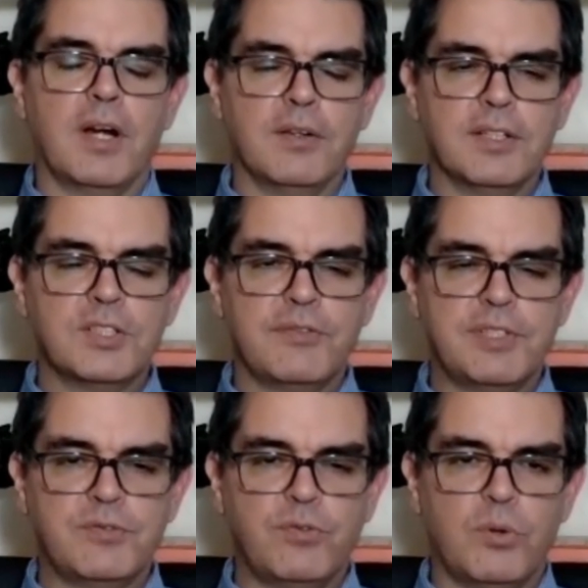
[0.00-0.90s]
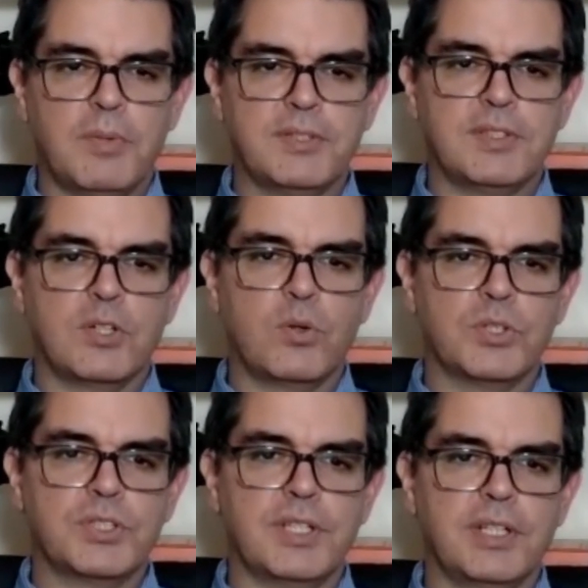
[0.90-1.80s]
Regardless of its formats, the
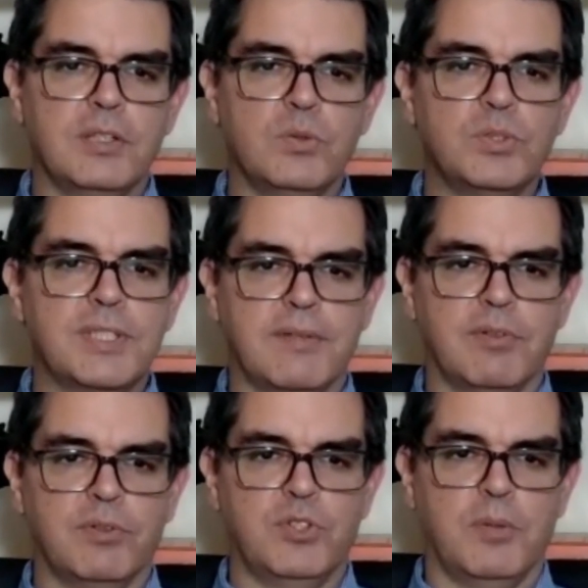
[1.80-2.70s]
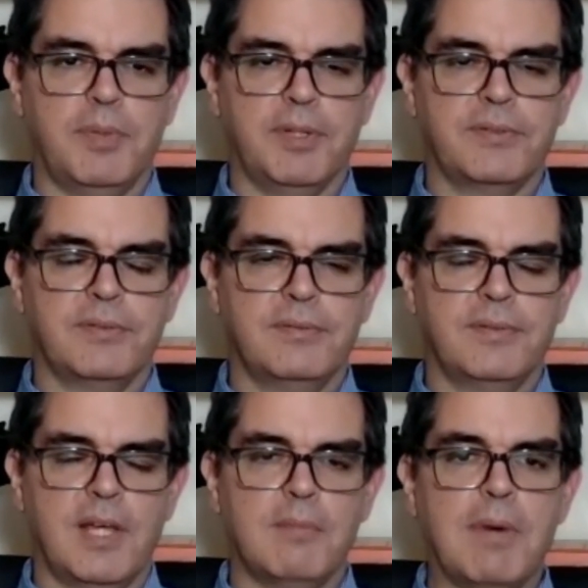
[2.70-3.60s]
course includes several topics
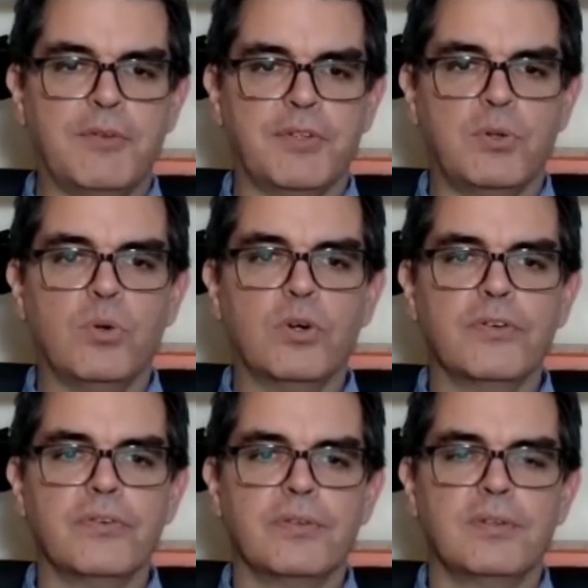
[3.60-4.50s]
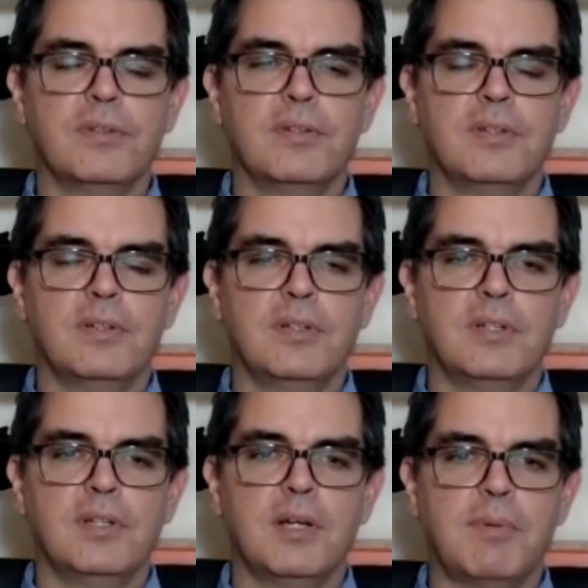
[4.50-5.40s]
about the course,
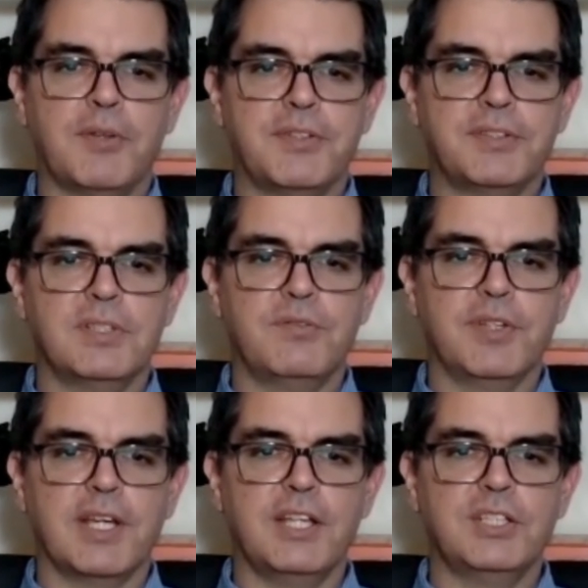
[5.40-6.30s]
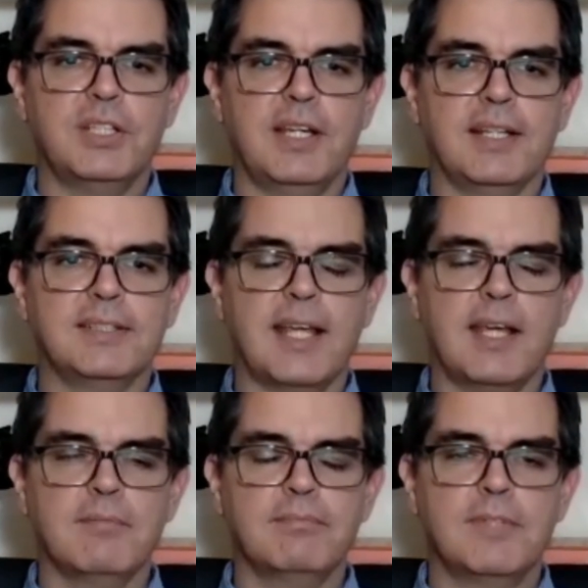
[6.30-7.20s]
about the certification and
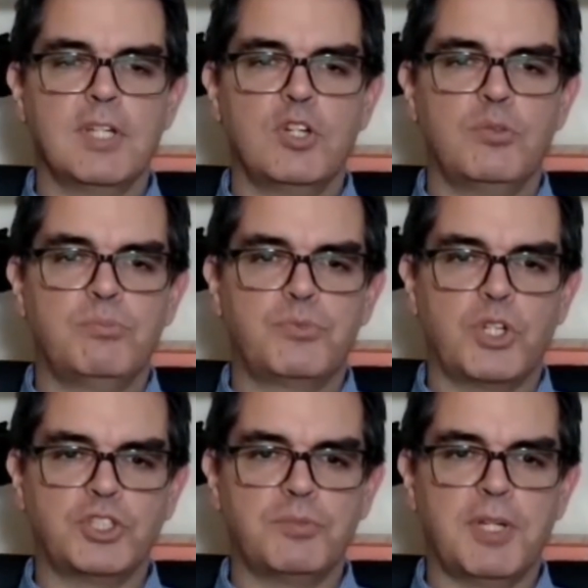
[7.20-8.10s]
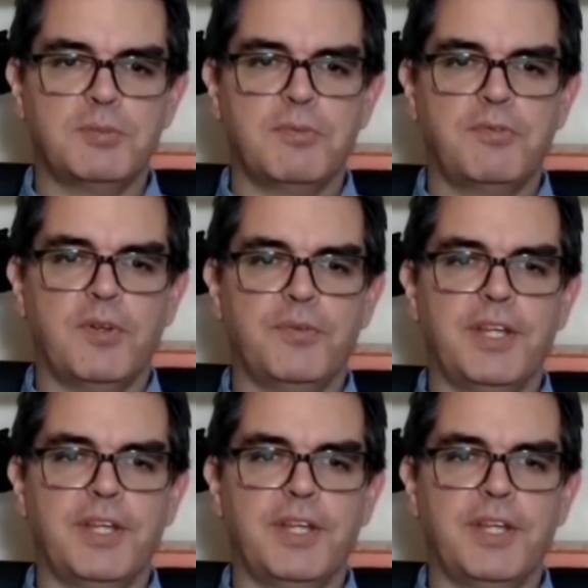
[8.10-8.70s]
exam, project management